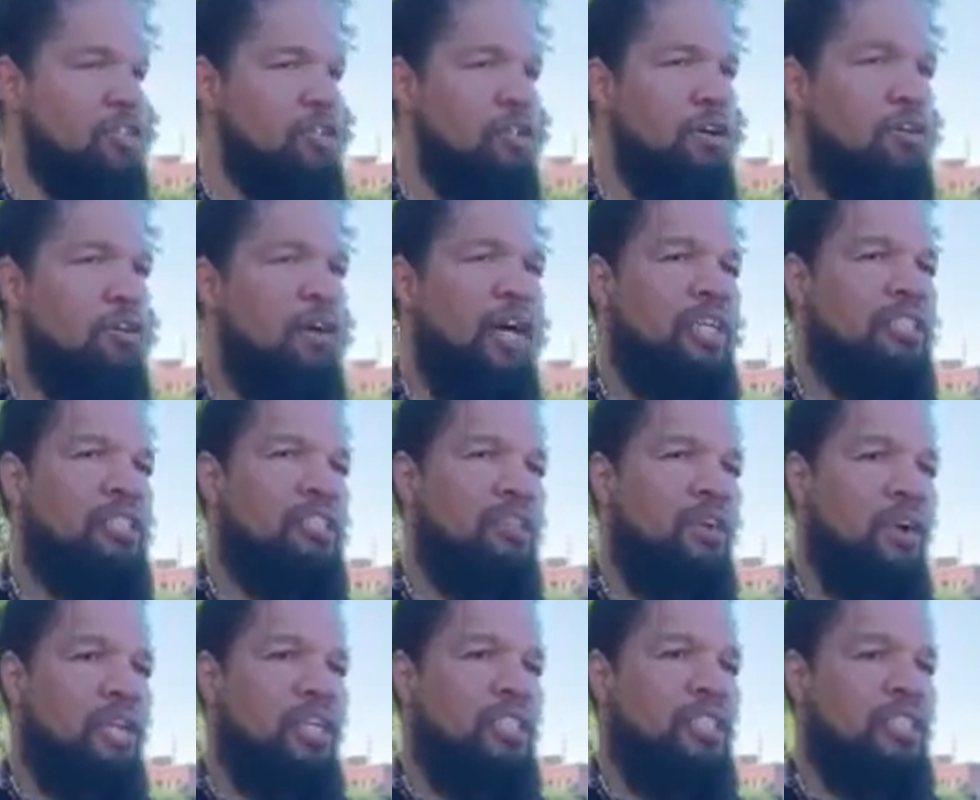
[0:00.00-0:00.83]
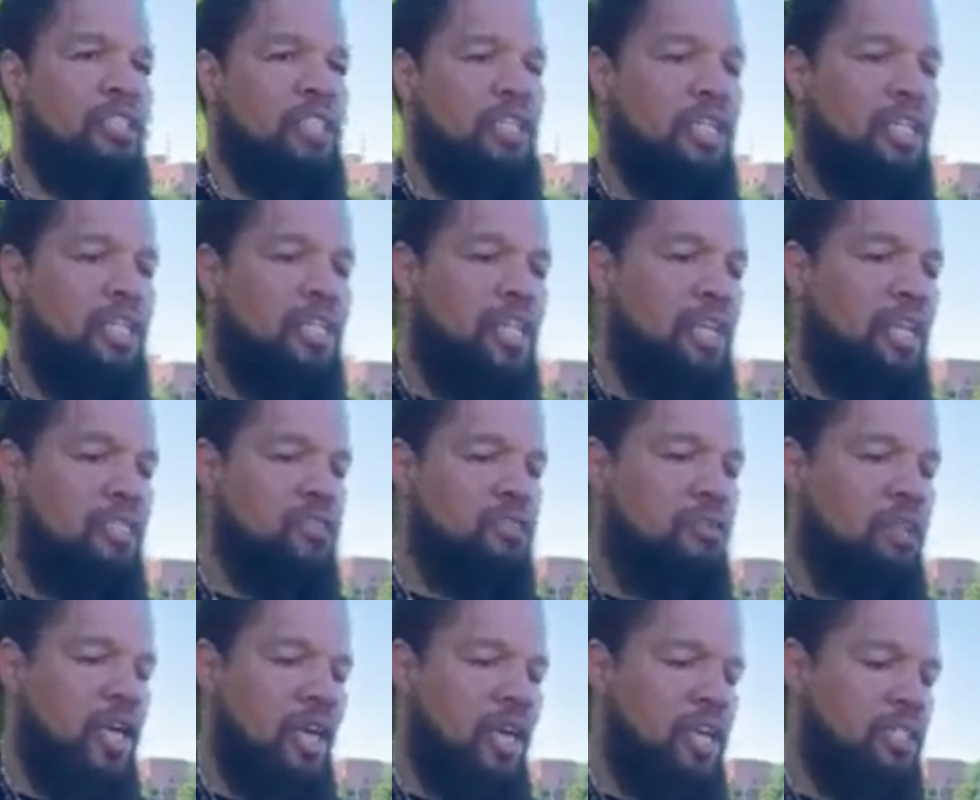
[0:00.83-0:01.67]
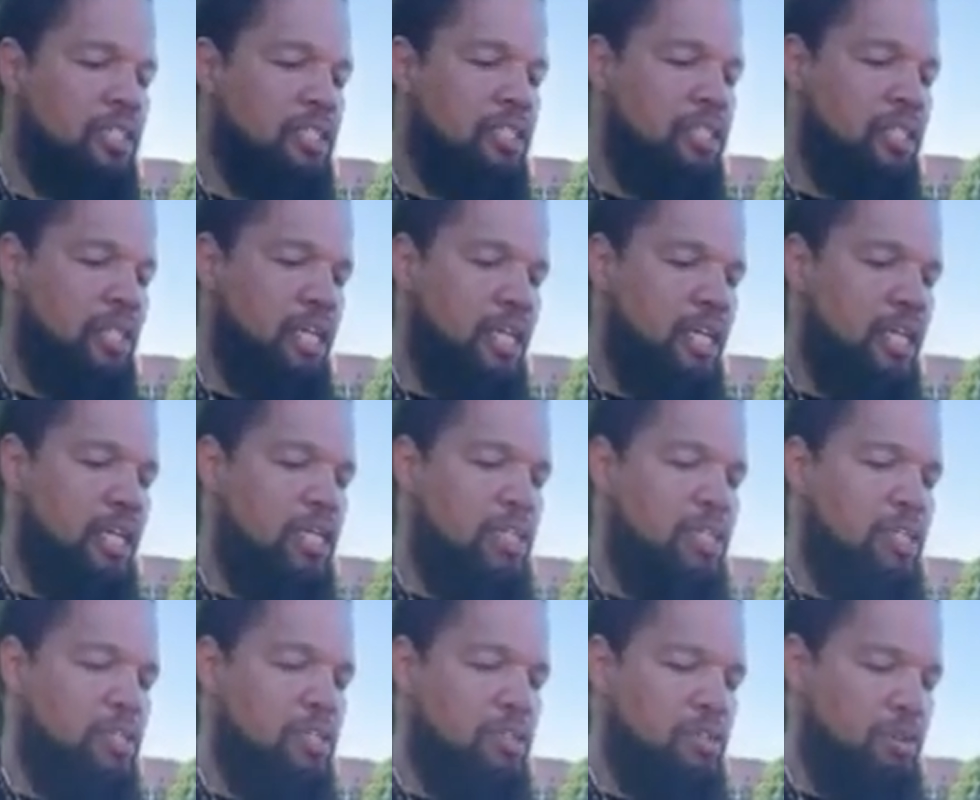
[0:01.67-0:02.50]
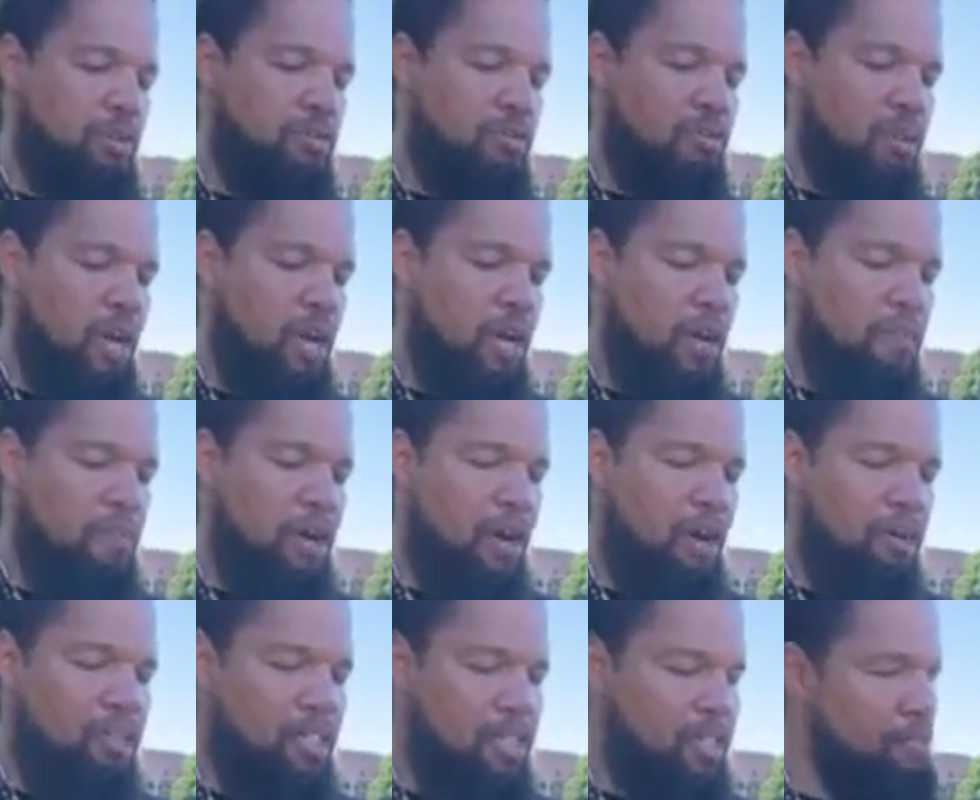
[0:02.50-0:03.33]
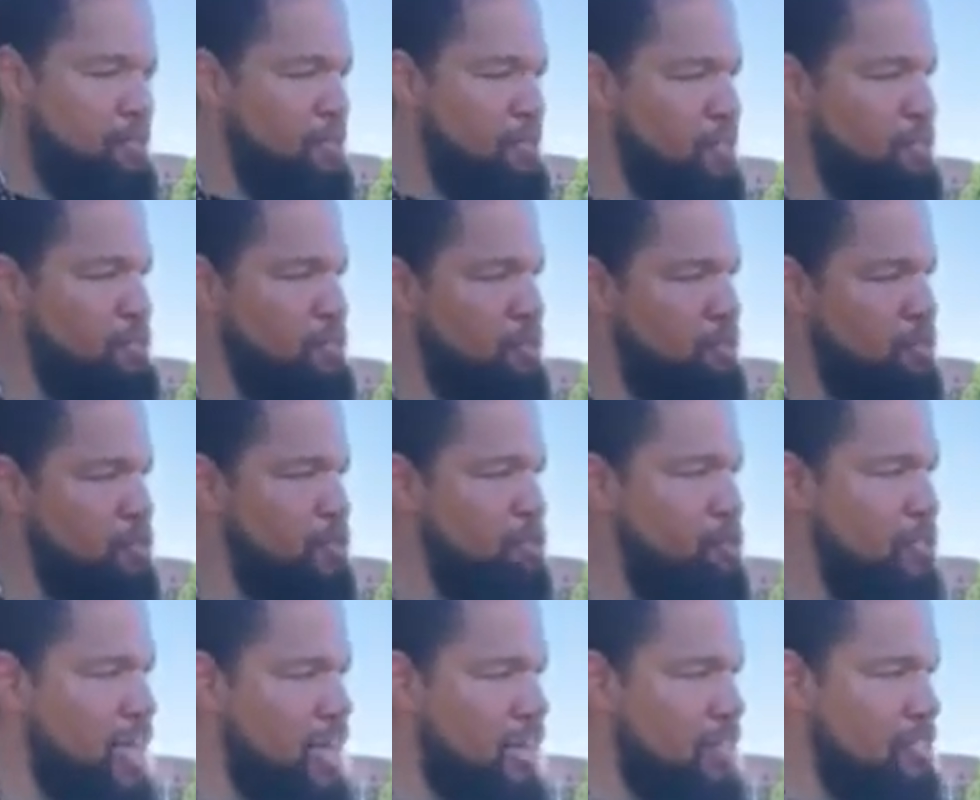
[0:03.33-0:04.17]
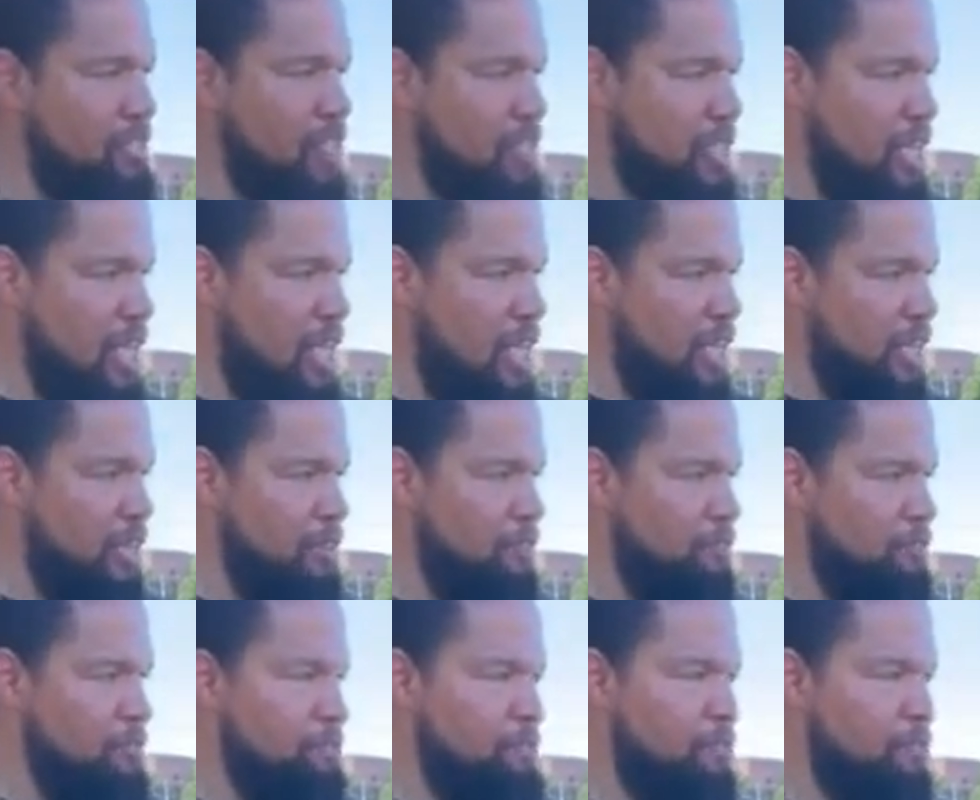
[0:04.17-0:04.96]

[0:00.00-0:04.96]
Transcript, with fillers: So I started seeing the Israelites in you know, uh, about September of 2009.